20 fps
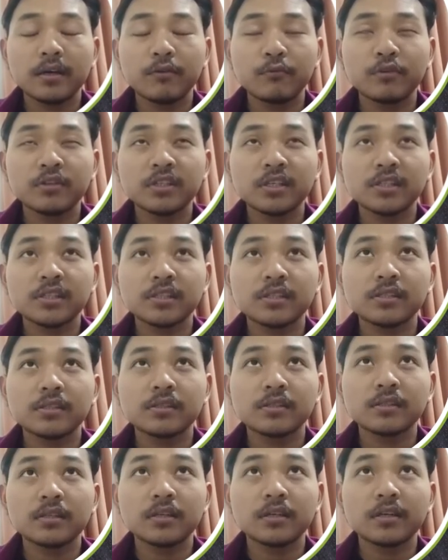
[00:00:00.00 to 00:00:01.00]
which is
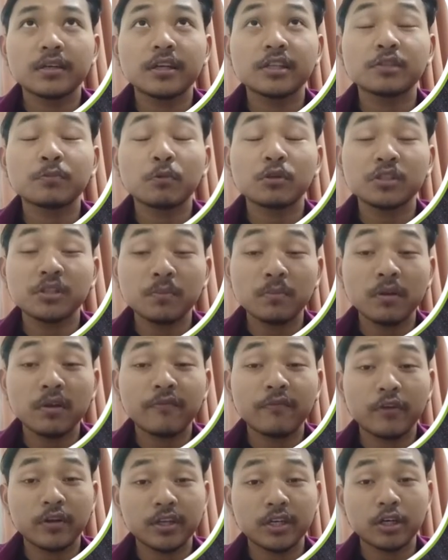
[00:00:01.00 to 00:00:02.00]
the responsible
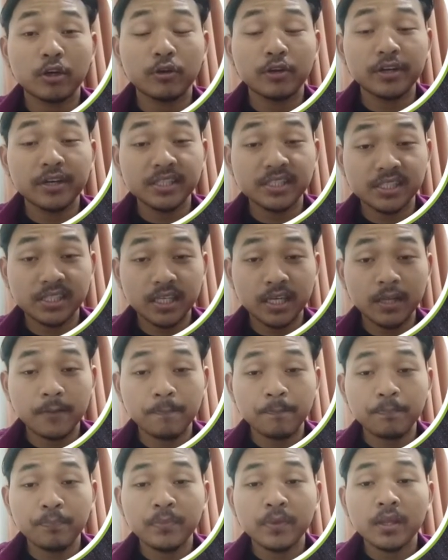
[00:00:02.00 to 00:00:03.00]
for the cornering state
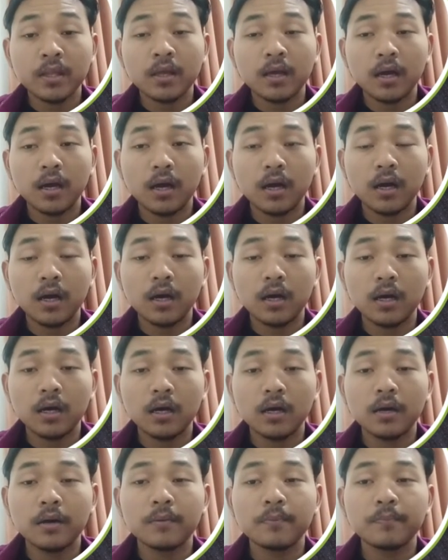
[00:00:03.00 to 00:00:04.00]

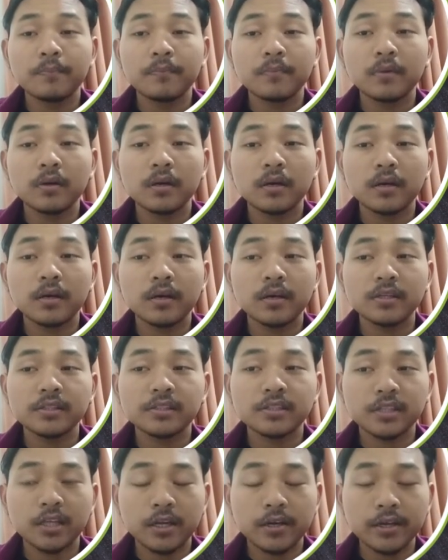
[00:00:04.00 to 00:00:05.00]
are
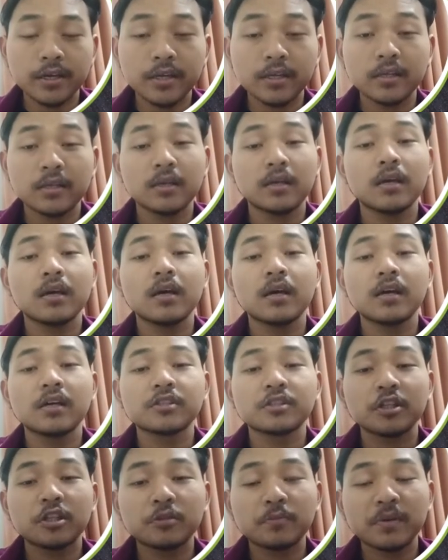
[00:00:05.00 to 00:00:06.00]
steering,
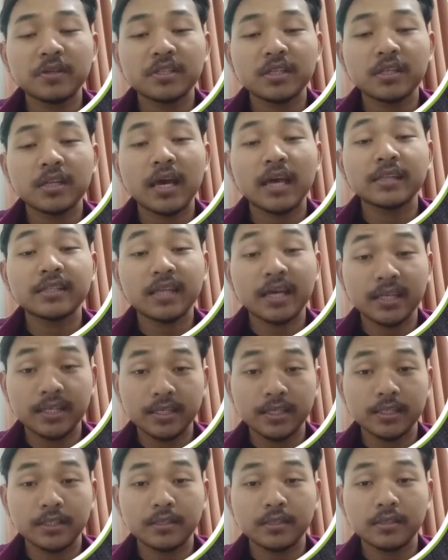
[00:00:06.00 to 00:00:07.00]
suspension and
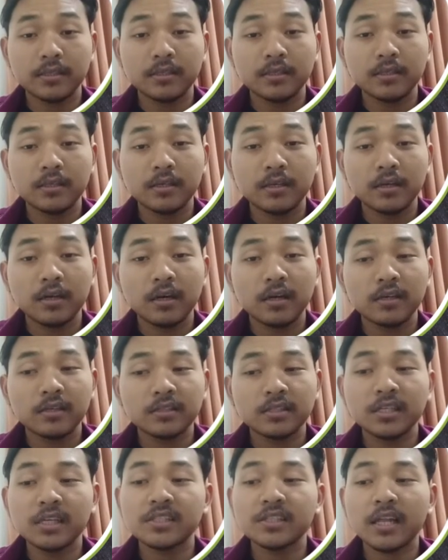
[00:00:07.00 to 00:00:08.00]
tire,
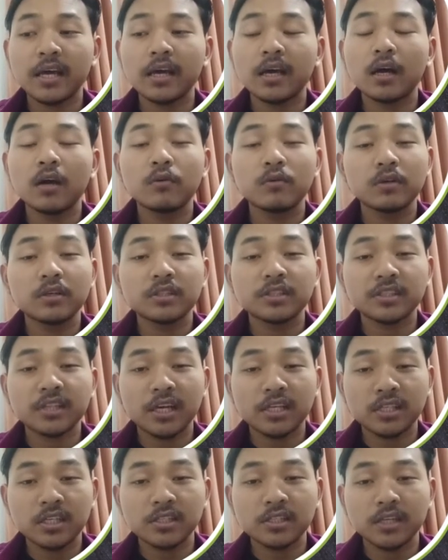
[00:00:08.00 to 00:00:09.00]
just like our
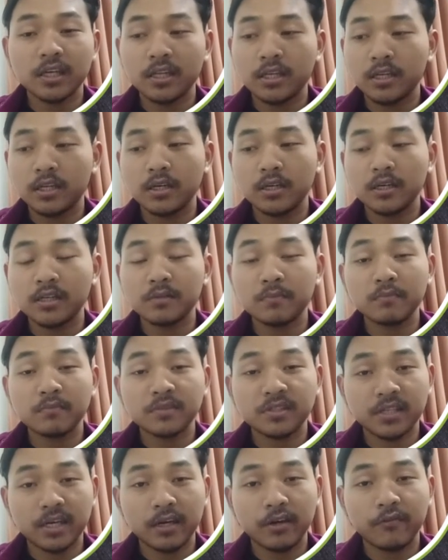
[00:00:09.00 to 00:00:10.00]
sketches in the
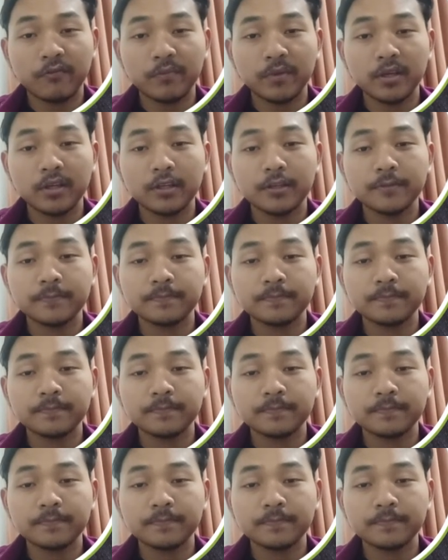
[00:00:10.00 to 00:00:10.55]
side of me.